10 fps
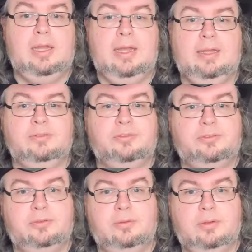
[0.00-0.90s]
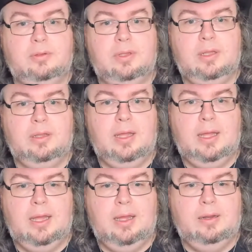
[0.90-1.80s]
is
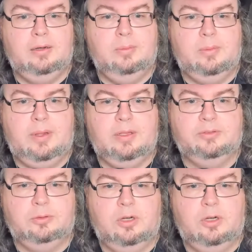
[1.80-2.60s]
let me make this